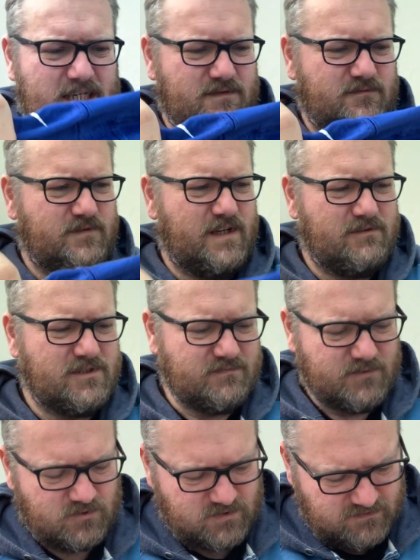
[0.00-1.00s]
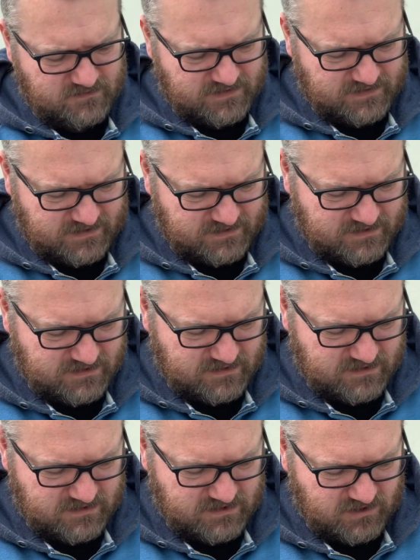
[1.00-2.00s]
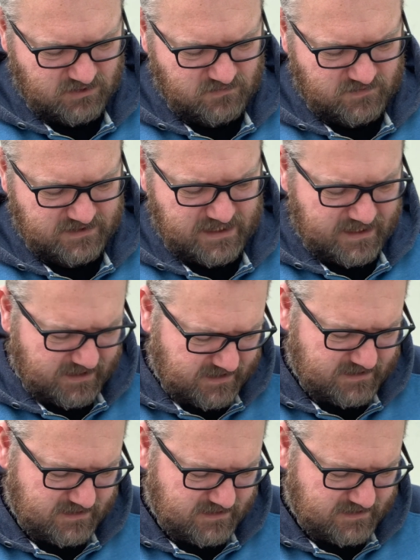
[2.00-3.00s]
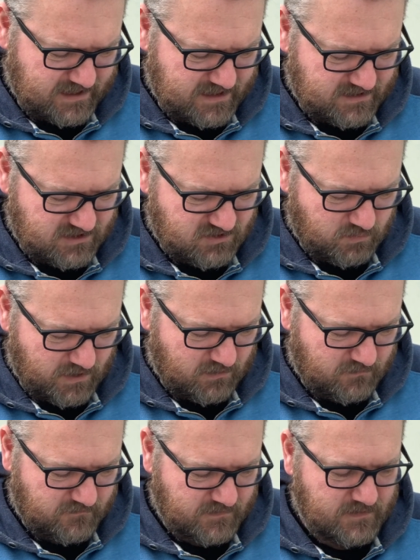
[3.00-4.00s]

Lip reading: is very small, so I think that's a youth. Yeah, it is, it's a 10 to 12.